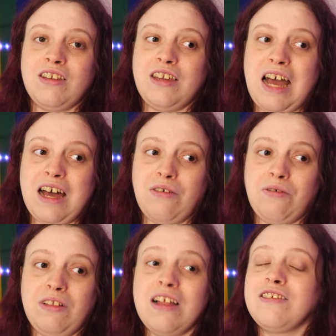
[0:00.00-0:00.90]

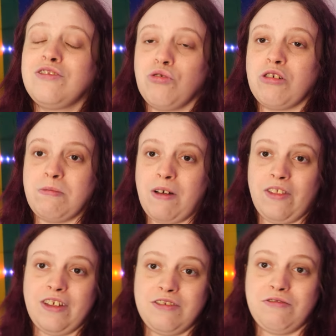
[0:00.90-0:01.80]
Now, let's talk
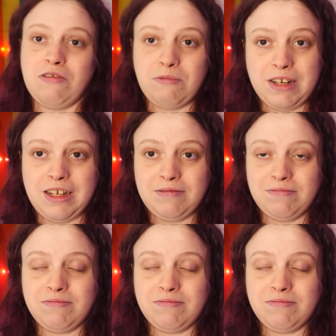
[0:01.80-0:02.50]
about this for a minute.